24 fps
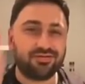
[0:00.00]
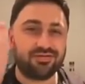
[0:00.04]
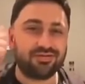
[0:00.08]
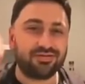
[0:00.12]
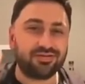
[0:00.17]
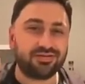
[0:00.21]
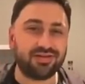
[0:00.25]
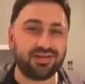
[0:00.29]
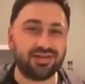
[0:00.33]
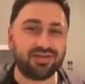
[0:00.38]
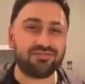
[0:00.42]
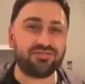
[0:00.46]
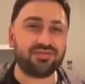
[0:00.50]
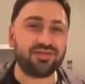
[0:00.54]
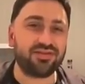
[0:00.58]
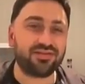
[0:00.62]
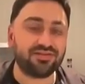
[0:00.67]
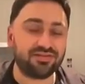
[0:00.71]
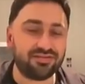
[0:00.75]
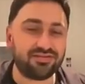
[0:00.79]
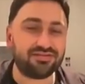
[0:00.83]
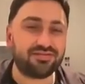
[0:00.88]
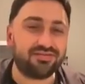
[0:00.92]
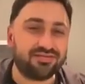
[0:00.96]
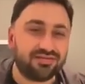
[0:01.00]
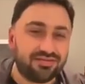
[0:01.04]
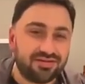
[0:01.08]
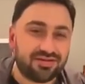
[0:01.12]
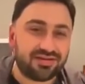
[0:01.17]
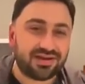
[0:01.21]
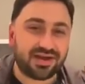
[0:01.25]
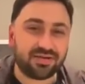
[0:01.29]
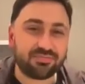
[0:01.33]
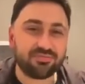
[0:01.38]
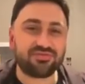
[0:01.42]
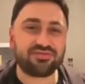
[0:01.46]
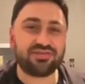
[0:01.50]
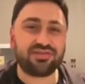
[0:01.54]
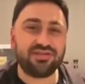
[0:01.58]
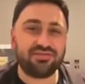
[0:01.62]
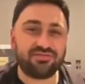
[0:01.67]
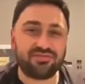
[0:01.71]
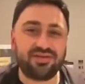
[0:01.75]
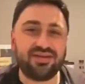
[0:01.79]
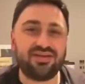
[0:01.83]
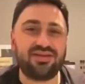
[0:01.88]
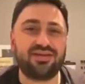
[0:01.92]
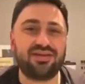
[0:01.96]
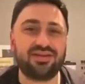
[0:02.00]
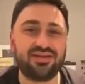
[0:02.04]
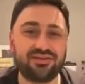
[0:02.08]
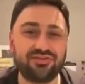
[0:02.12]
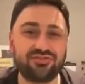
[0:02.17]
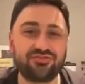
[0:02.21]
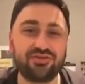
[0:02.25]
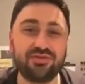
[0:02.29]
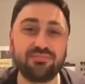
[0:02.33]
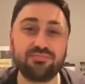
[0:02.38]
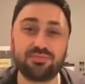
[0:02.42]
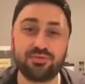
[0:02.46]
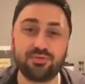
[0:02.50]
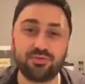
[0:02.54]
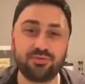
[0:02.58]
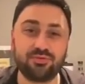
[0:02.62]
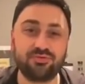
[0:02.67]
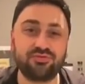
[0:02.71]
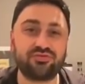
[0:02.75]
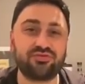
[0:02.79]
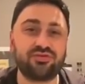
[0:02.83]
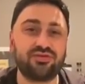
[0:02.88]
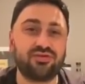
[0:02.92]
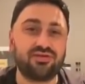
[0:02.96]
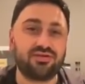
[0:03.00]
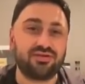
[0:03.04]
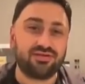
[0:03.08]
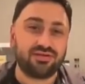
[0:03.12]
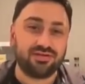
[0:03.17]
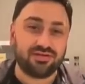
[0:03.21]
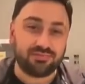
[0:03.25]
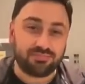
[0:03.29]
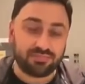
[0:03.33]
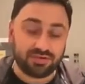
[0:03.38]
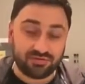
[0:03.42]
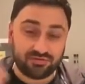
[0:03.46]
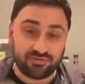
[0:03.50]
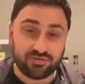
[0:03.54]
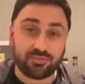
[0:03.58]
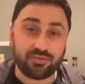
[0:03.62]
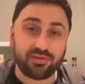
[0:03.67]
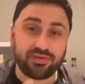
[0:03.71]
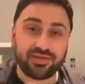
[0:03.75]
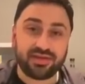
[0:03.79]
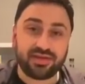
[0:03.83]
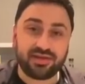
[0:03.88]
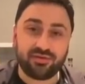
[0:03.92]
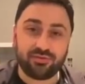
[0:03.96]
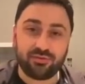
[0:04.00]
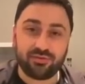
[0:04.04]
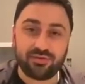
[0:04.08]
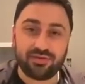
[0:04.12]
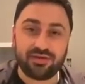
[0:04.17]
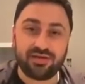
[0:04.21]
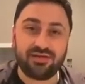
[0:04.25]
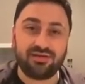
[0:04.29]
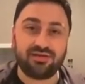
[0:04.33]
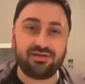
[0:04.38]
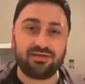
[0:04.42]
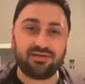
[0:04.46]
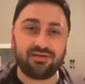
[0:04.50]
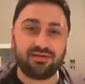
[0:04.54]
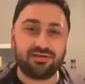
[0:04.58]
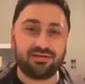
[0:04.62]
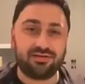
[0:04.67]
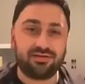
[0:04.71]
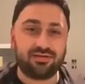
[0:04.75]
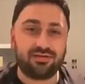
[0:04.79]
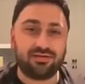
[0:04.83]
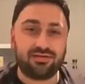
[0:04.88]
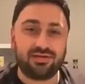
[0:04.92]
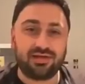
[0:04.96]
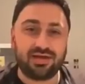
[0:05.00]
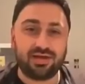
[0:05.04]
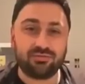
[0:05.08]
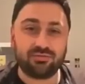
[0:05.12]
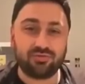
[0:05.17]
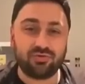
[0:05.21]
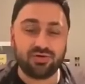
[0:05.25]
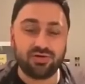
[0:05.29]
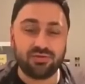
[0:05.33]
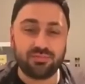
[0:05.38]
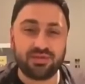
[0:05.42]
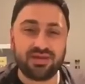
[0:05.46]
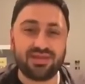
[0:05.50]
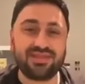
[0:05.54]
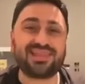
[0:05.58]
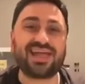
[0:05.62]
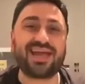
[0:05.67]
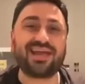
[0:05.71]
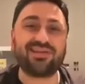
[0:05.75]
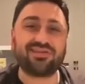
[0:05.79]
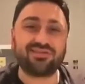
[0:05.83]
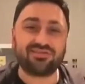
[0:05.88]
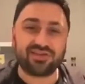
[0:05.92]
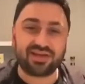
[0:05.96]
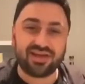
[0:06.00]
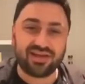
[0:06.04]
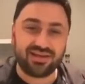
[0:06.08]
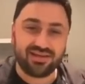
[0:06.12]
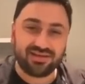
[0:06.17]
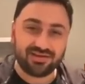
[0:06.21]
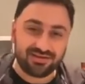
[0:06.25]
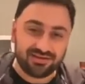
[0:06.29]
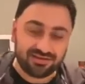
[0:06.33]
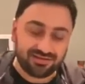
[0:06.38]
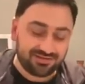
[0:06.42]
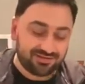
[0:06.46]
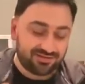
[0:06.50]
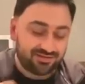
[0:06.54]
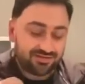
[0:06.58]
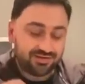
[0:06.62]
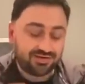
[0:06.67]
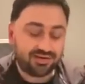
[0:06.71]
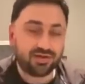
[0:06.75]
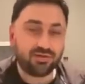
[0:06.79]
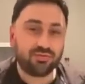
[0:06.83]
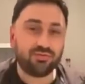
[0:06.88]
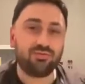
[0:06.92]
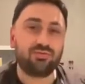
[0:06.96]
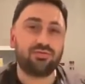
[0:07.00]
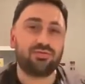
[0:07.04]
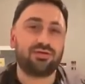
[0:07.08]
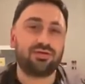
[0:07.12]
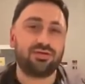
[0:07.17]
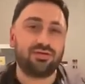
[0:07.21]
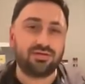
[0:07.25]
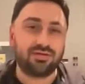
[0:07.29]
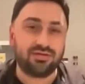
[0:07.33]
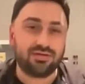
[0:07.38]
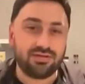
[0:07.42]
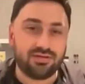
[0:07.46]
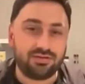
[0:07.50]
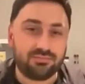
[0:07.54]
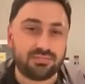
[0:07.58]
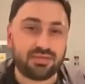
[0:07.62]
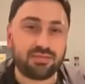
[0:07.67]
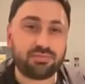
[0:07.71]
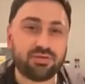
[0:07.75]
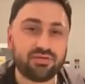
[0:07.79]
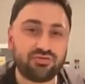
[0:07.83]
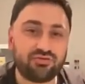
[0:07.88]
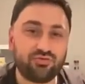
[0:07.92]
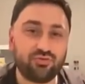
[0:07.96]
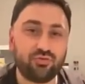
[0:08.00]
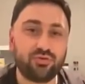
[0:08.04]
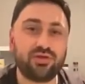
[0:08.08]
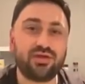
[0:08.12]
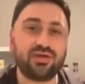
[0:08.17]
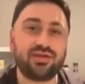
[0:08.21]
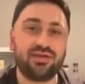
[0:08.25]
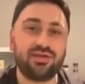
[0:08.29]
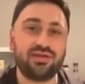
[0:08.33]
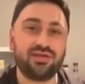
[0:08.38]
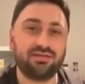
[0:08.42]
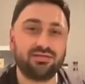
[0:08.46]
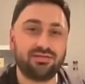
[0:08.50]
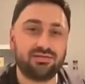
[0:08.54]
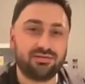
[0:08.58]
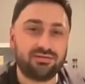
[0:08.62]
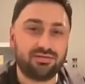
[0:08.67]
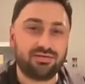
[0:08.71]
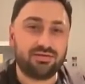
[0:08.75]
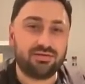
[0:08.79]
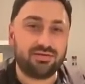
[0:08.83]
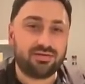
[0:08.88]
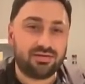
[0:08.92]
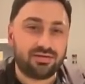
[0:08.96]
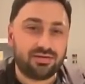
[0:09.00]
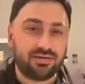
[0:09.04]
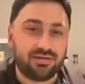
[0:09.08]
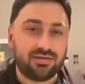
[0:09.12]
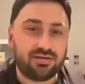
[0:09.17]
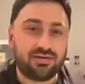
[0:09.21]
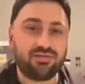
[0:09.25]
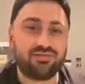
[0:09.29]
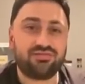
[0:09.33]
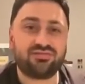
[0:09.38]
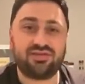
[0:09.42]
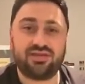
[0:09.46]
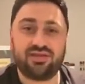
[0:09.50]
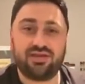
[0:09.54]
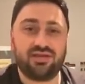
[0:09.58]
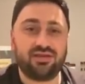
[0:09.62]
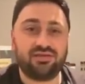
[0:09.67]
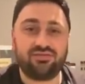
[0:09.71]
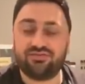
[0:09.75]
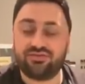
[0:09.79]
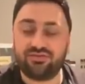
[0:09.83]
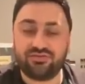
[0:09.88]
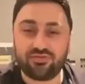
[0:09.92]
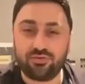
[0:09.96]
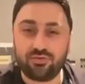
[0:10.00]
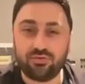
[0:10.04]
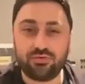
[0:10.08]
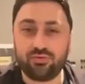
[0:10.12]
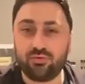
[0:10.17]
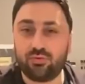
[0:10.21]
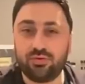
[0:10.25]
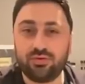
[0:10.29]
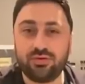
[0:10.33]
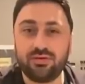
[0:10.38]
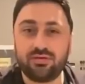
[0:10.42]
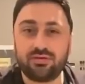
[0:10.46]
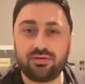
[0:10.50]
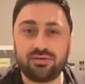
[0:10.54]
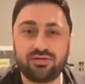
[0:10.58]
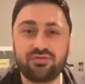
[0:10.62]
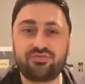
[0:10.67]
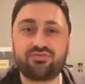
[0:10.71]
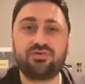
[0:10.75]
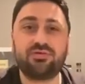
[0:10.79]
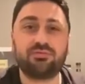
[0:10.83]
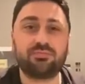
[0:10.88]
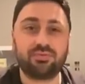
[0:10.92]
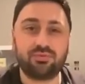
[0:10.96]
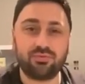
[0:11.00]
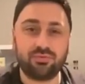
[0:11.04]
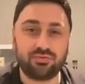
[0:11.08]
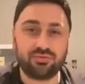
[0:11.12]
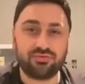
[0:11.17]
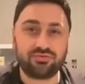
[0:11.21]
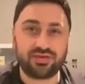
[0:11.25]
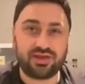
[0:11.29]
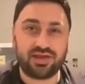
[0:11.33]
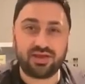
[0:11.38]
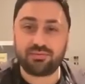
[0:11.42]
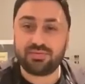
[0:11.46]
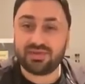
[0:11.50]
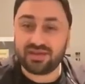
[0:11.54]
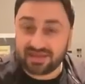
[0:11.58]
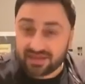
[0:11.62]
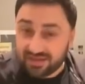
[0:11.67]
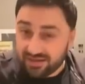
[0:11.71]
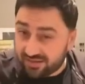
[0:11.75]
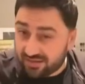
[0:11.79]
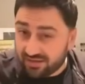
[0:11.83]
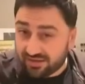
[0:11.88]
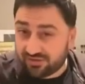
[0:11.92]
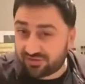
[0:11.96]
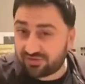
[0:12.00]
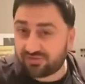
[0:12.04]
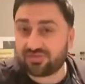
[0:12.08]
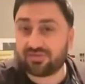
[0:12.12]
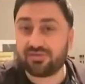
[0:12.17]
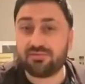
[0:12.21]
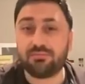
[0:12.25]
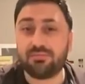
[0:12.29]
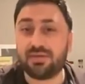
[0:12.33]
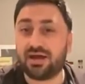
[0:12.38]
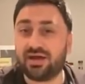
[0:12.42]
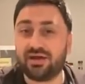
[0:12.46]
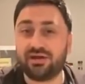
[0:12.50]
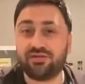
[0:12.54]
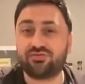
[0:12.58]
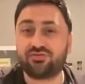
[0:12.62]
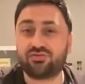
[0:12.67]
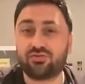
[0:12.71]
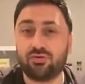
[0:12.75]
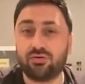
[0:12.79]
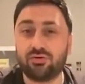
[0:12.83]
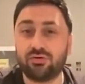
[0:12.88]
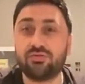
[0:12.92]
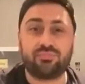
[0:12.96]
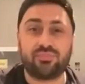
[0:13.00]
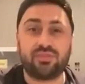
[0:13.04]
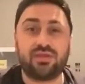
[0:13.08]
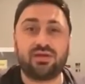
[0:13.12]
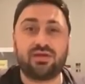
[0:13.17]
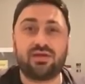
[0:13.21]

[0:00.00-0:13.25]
Good evening. I'm Stevie at Extreme Polls, but for one night only, I'm going to be Ding's Now, my persona here is that as you fall in the wind on extreme poles, I am the greediest man in Scotland.